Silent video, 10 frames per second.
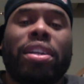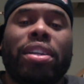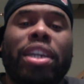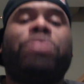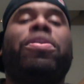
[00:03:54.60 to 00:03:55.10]

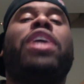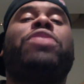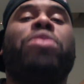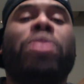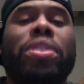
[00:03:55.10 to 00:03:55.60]
let's
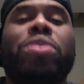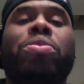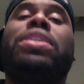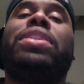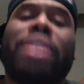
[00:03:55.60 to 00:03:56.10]
fast forward to
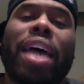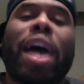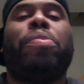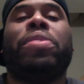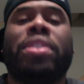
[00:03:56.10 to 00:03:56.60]
what just
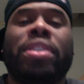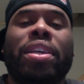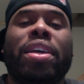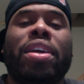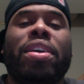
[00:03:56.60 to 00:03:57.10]

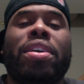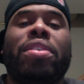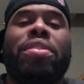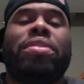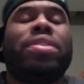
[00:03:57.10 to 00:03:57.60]

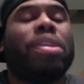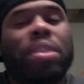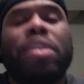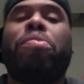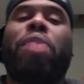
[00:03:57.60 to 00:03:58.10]
happened.
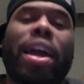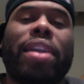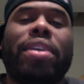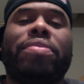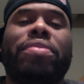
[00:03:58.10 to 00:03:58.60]
Timothy
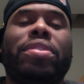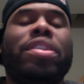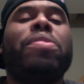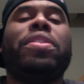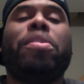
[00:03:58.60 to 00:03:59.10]
Bradley.
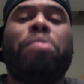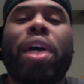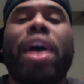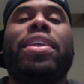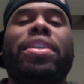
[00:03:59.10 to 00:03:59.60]
Timothy
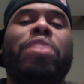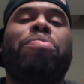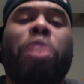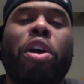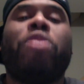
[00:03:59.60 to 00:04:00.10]
Bradley is the
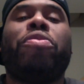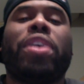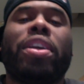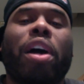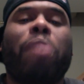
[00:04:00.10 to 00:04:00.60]

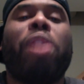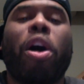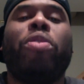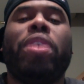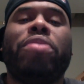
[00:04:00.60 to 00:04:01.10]
perfect
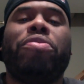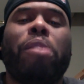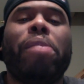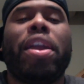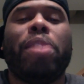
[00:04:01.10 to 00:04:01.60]
opponent for Manny